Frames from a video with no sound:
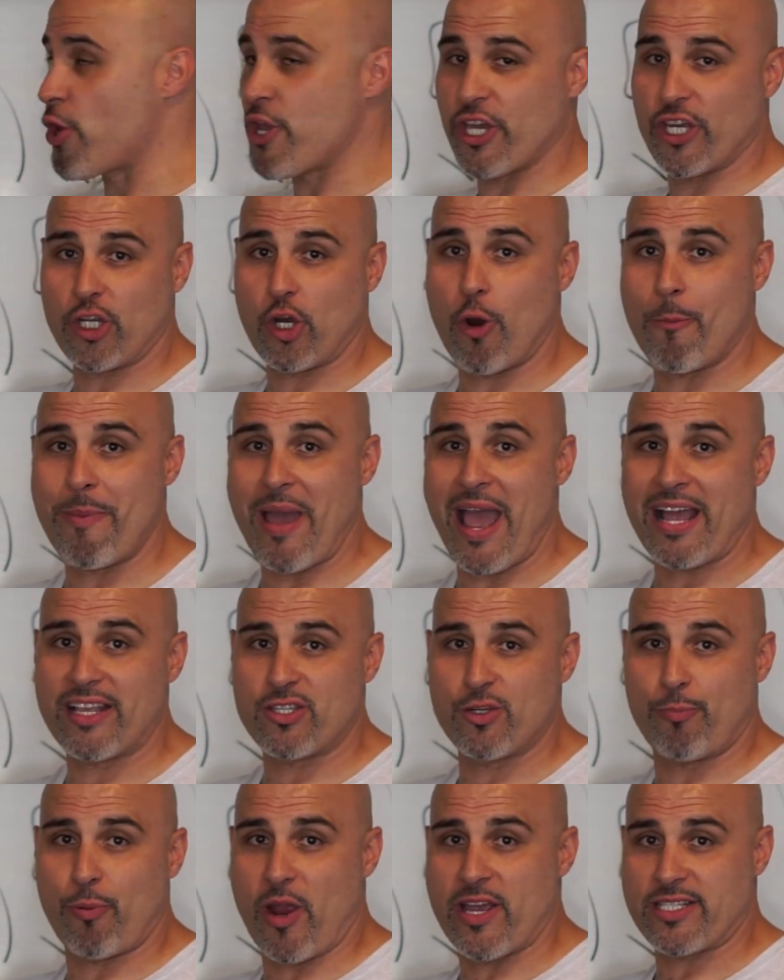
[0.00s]
you're going to go back
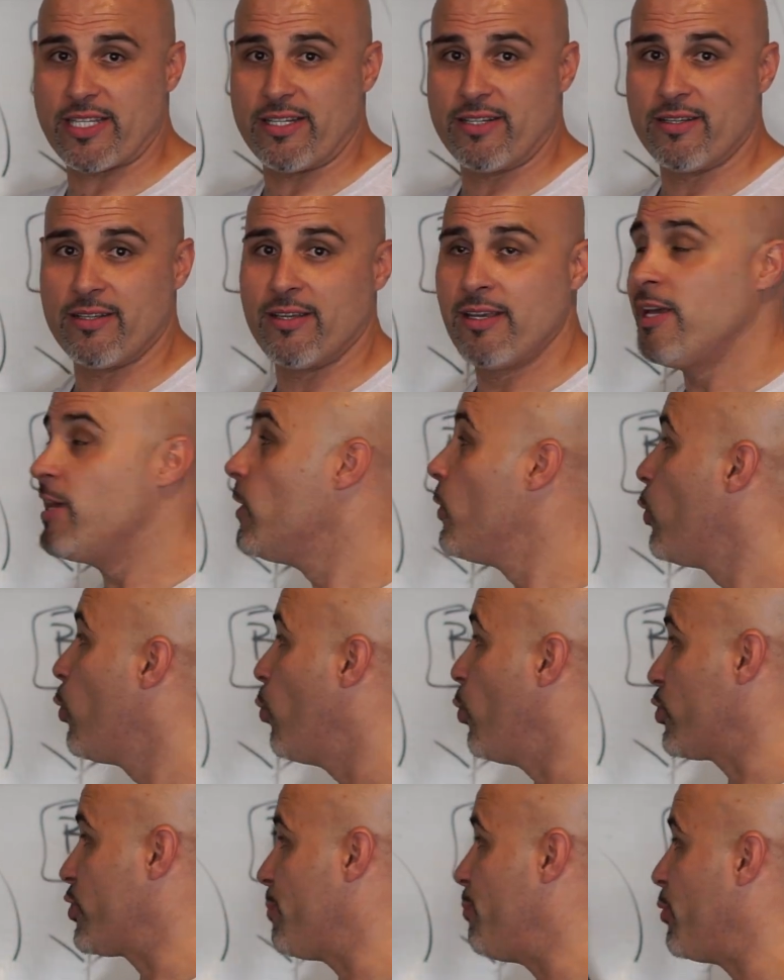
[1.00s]
to present,
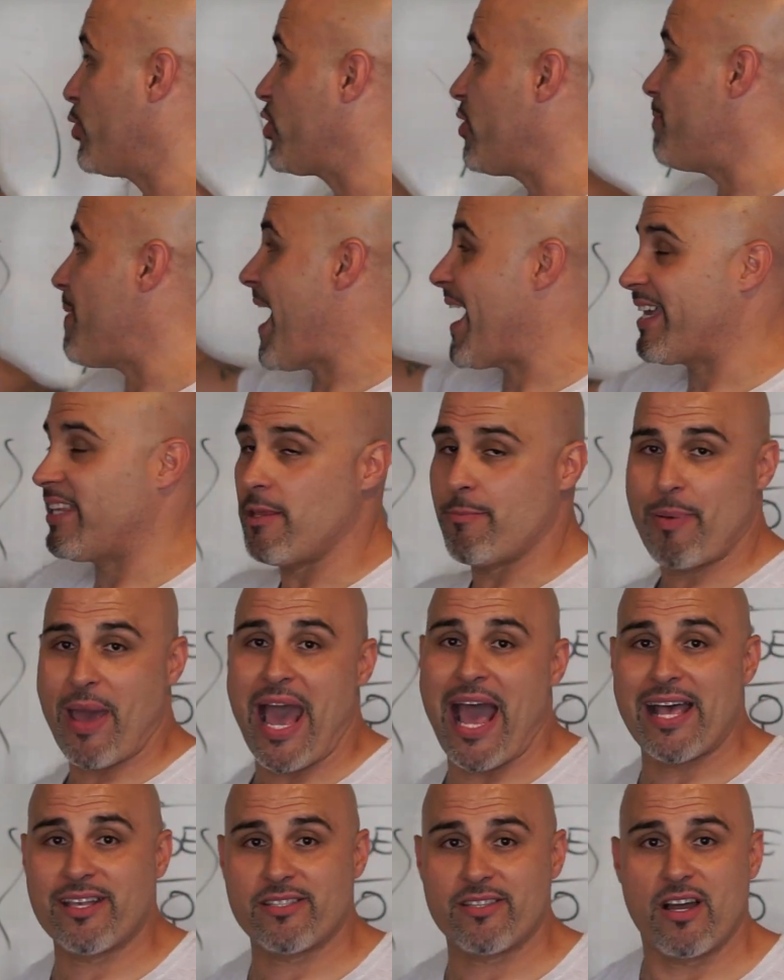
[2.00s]
which will put you back in the
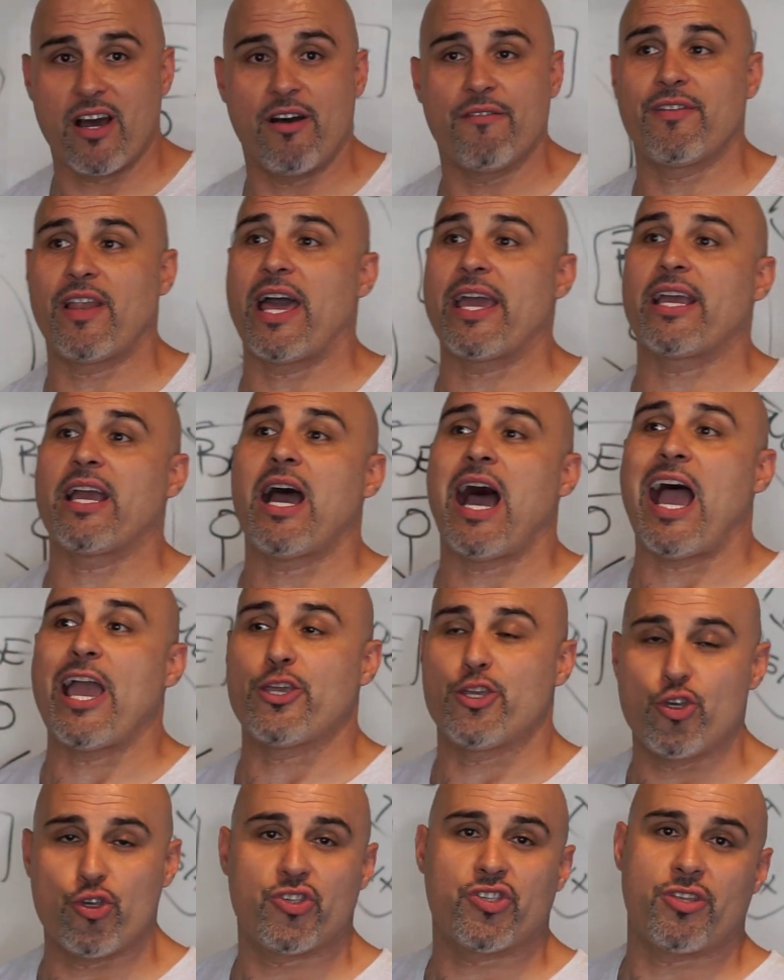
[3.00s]
past of like, I
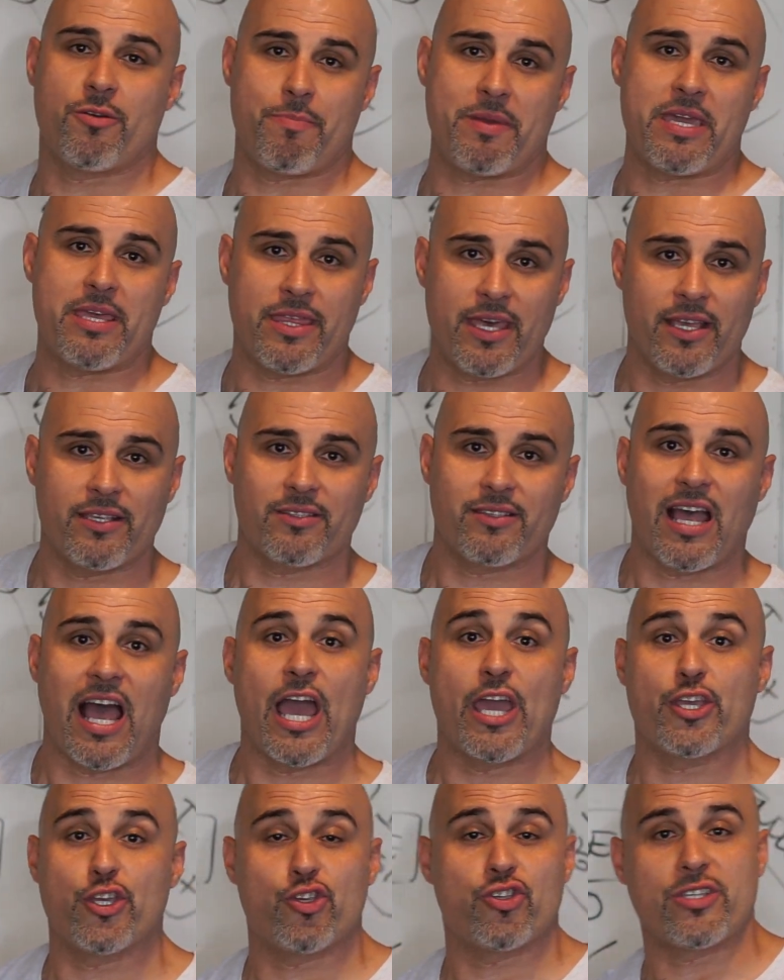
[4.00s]
used to be this,
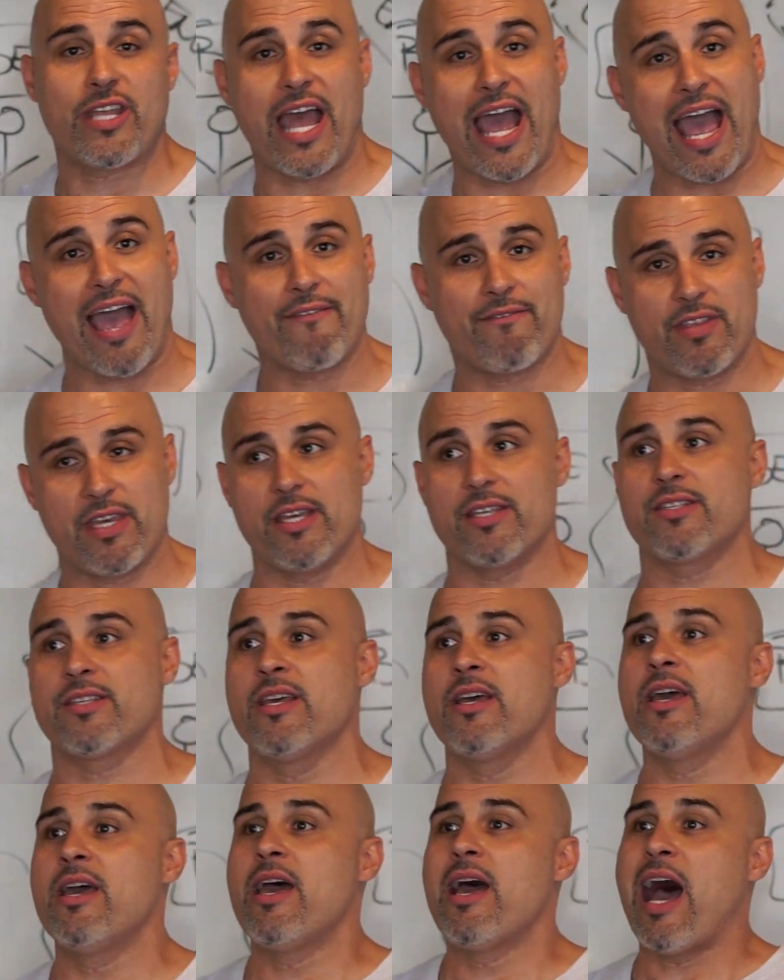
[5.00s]
I used to have this,
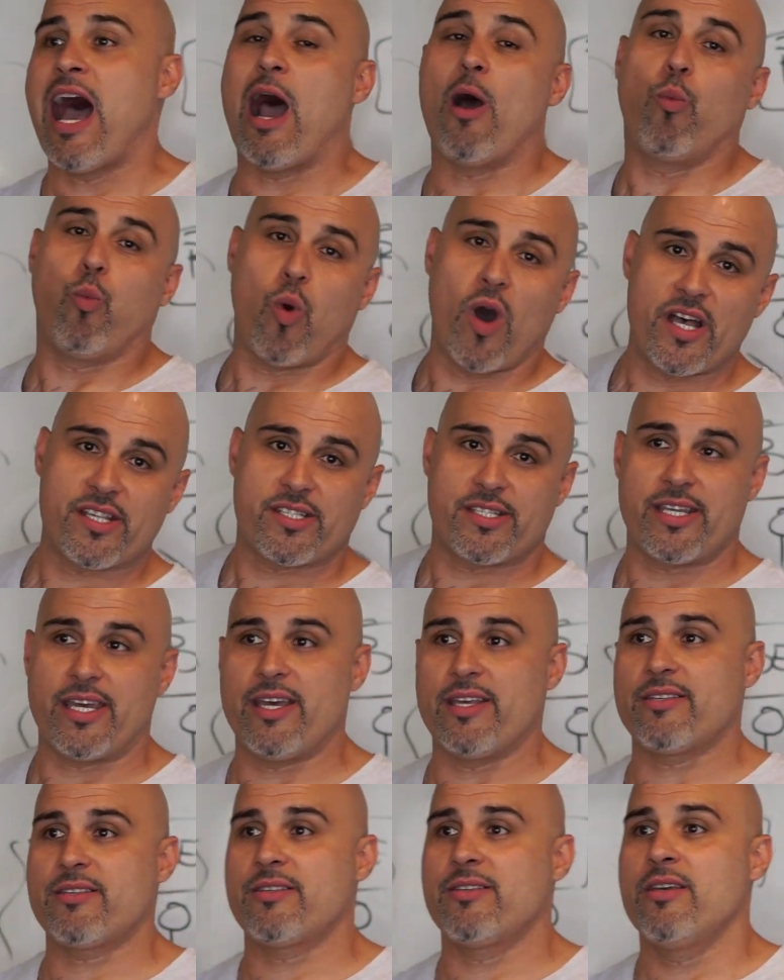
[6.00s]
I was
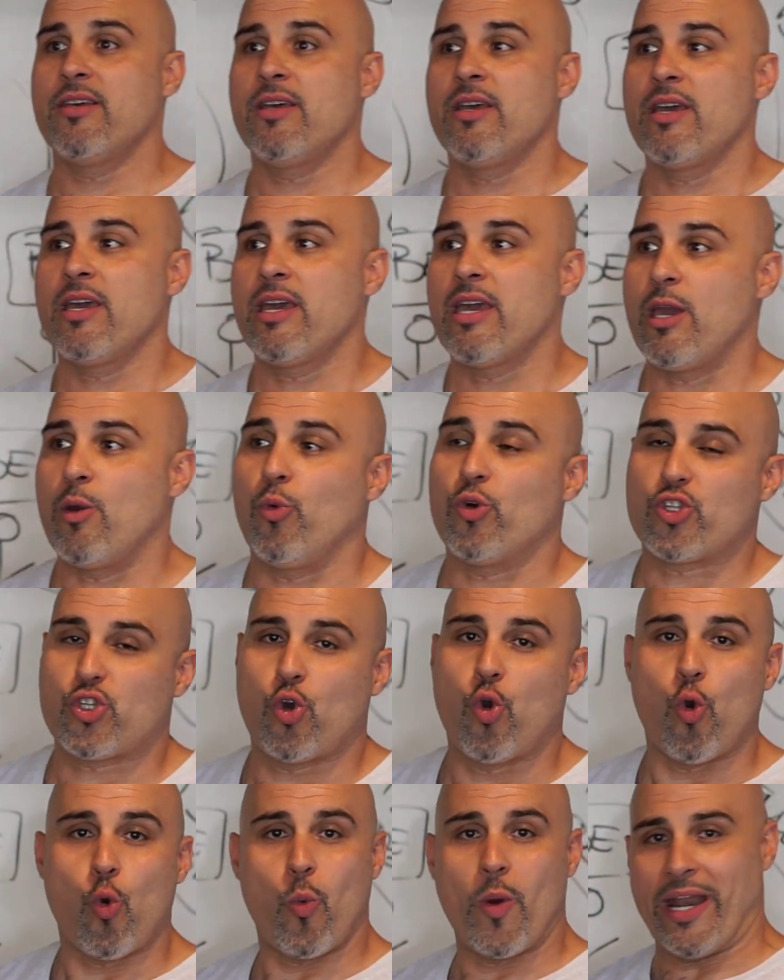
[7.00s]
this, it was
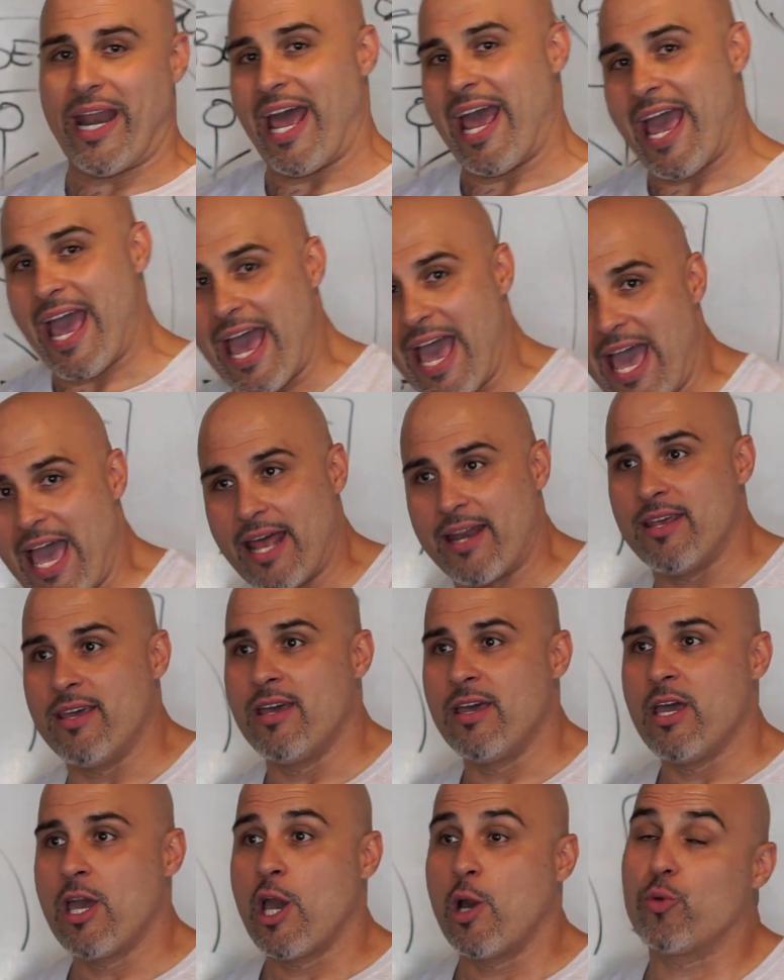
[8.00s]
cool when I had,
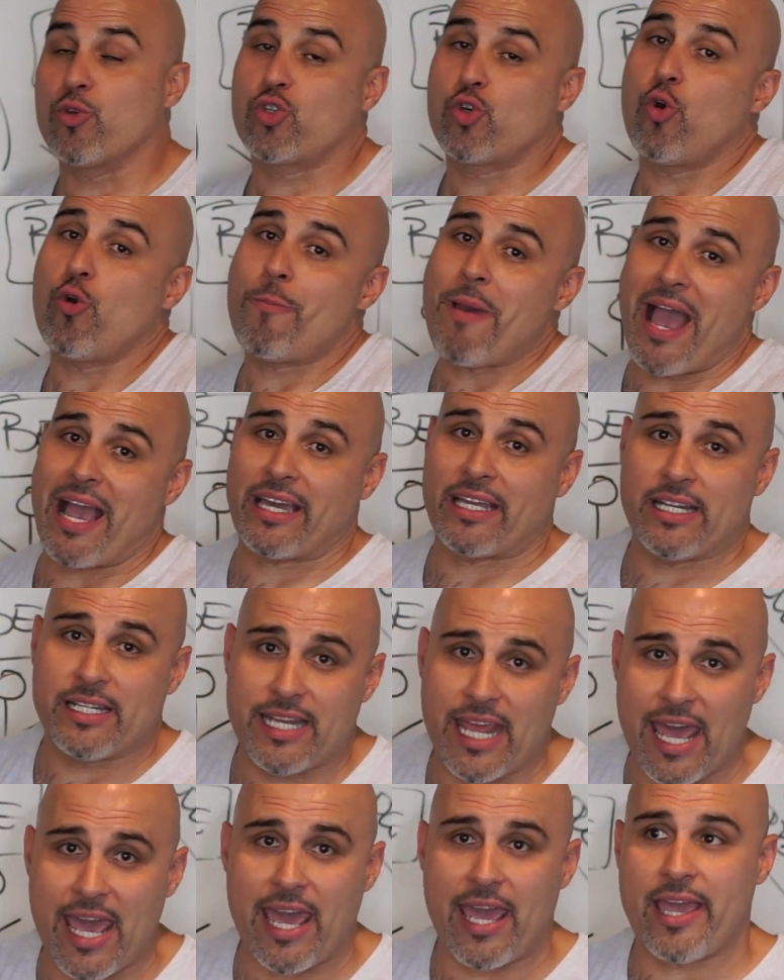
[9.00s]
it was cool back in the
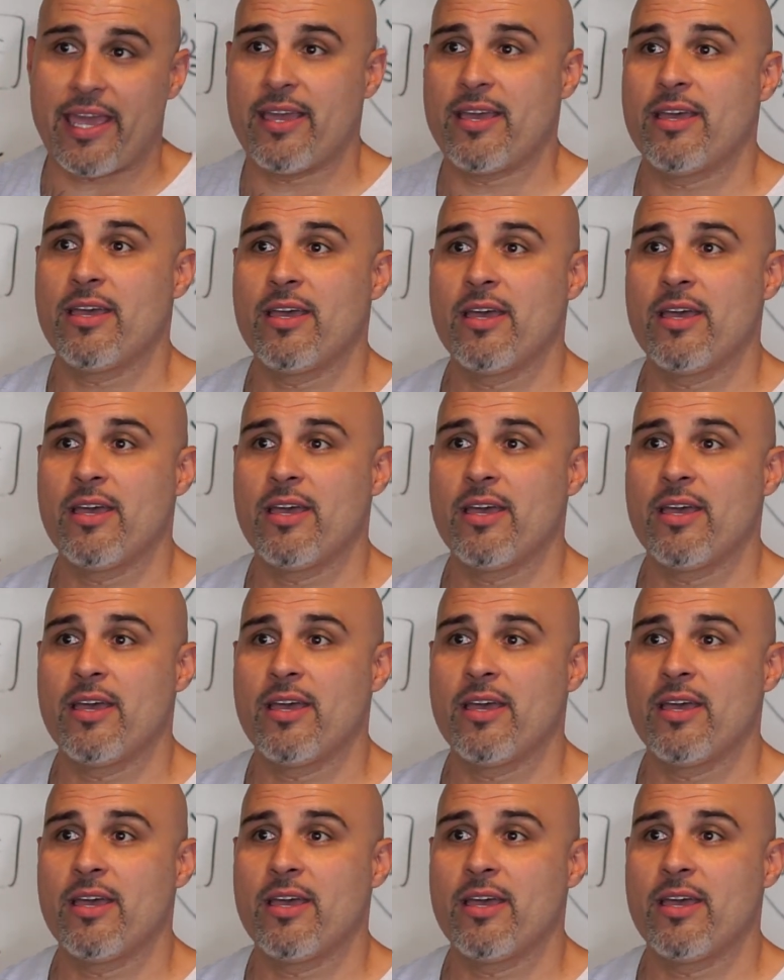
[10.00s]
day,